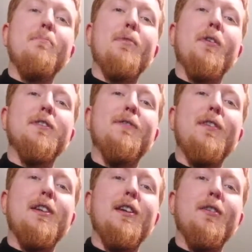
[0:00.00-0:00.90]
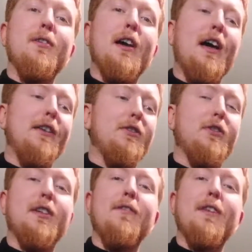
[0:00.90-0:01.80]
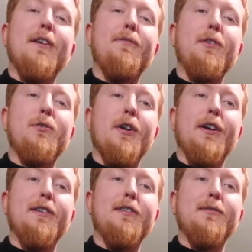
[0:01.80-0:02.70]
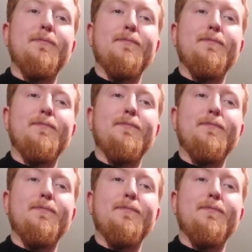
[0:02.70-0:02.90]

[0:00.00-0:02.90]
pause the video and just give that a few tries.